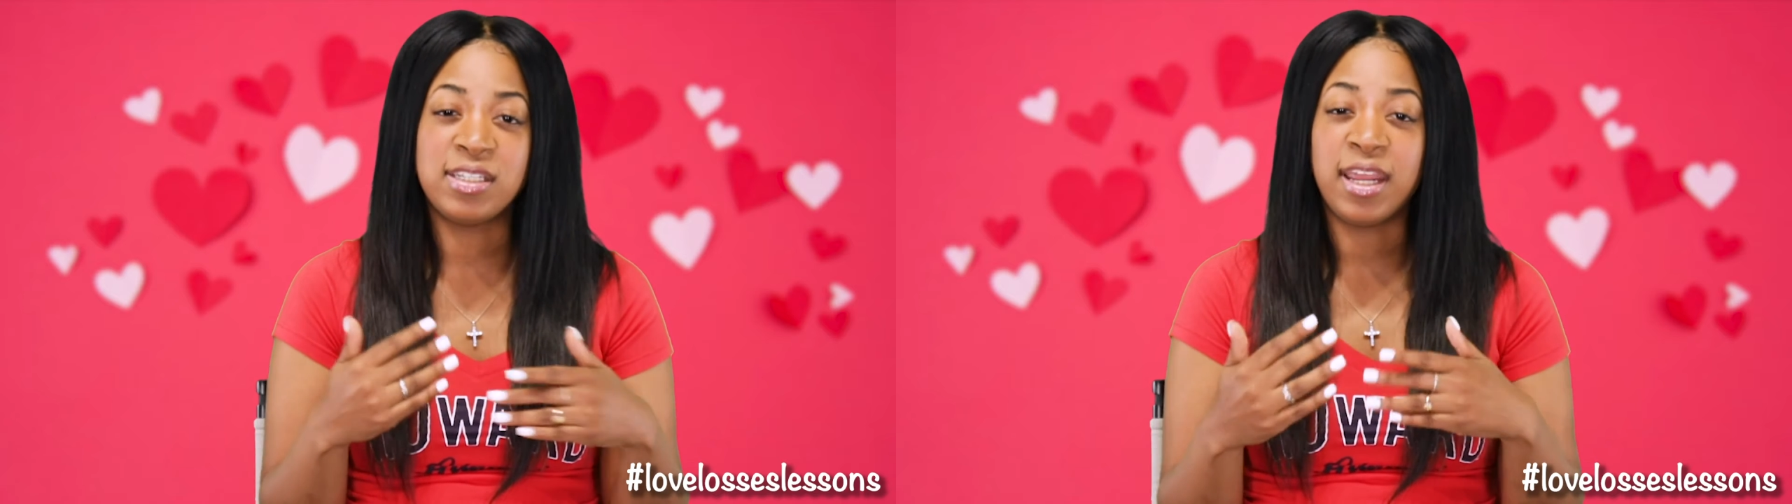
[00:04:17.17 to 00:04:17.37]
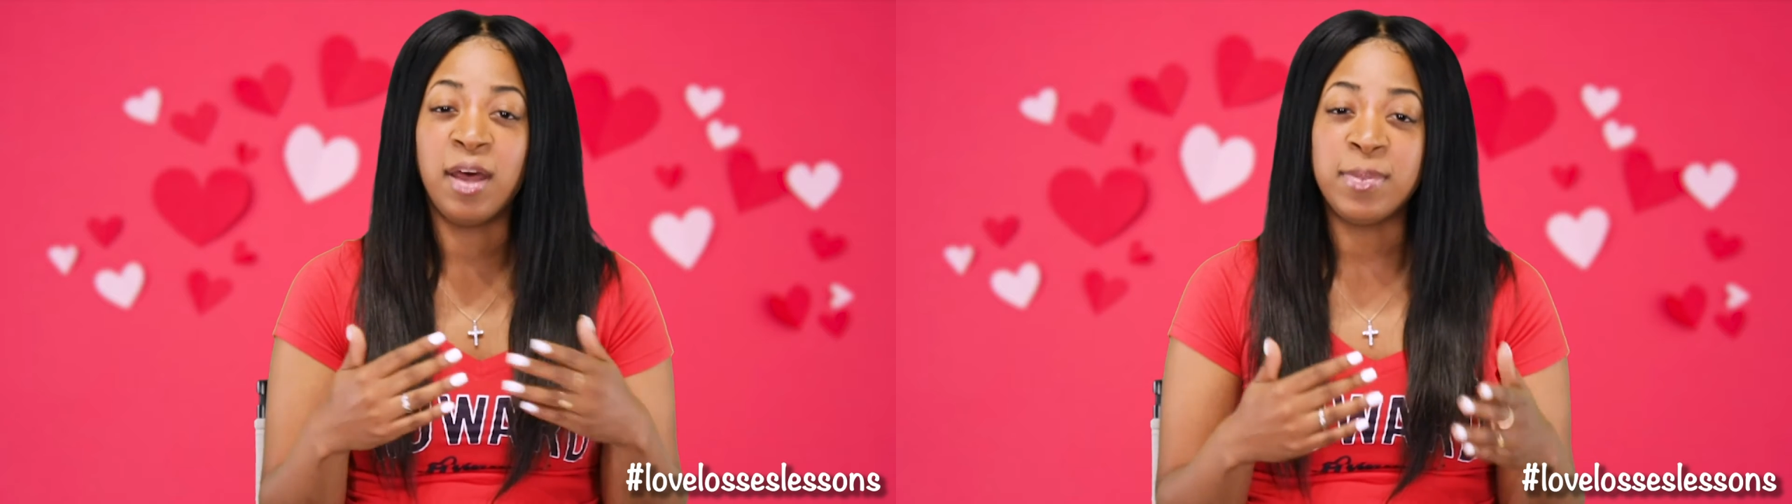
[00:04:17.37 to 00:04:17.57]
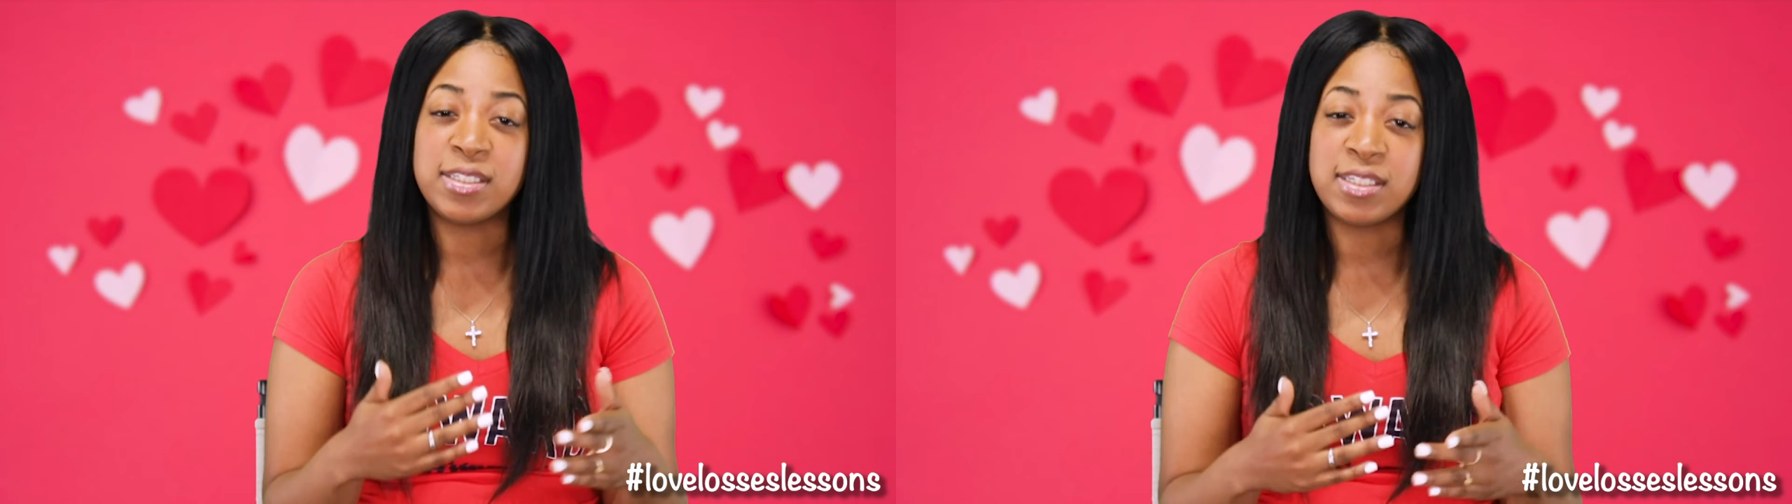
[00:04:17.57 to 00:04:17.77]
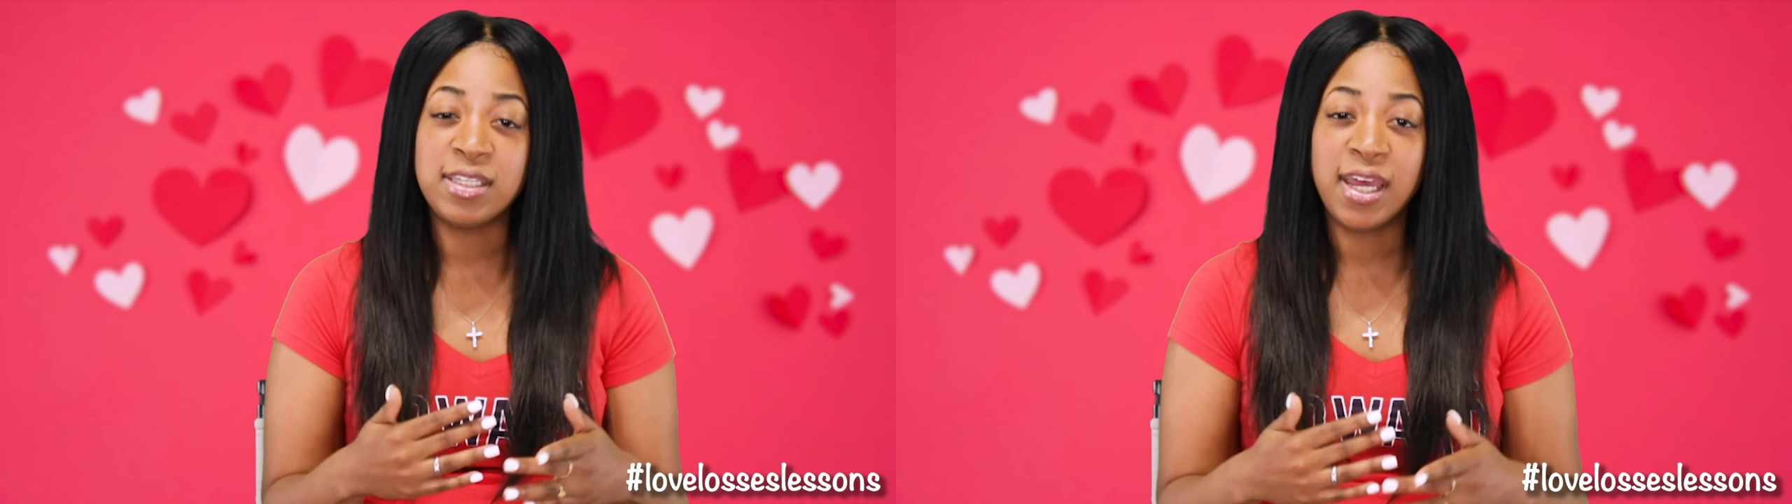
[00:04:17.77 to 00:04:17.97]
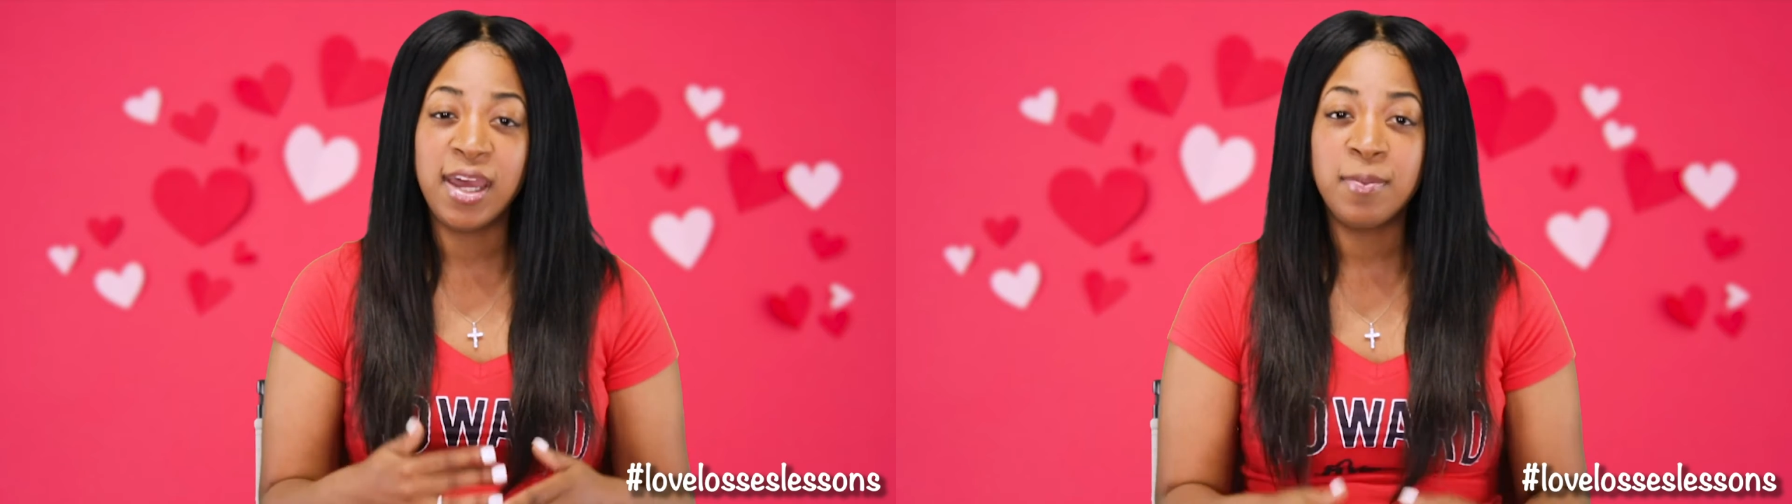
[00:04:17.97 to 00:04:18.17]
it helped me see
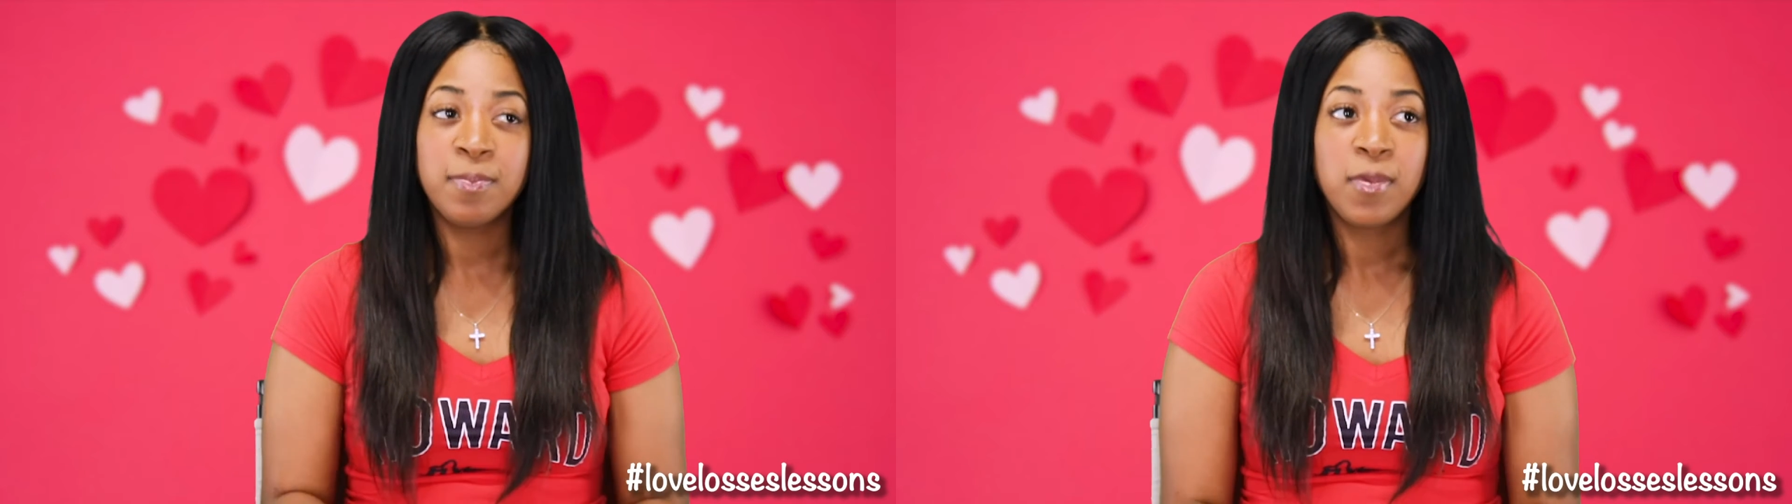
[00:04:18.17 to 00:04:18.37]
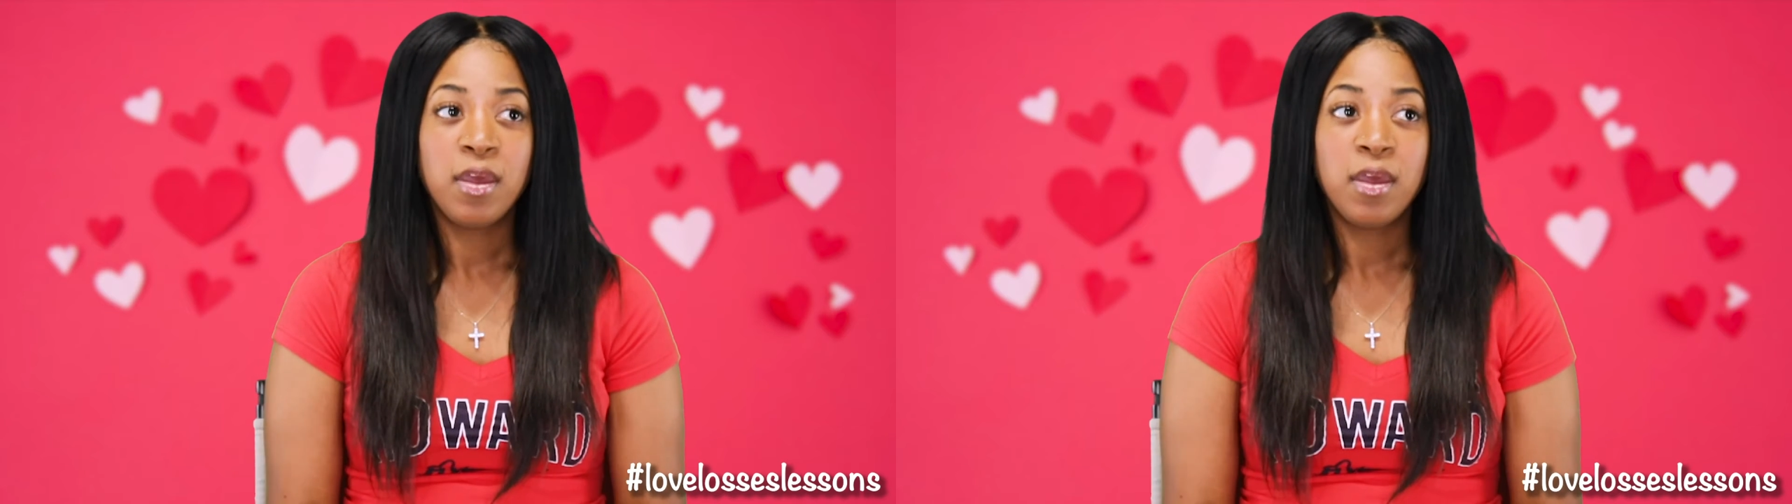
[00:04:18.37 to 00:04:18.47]
that.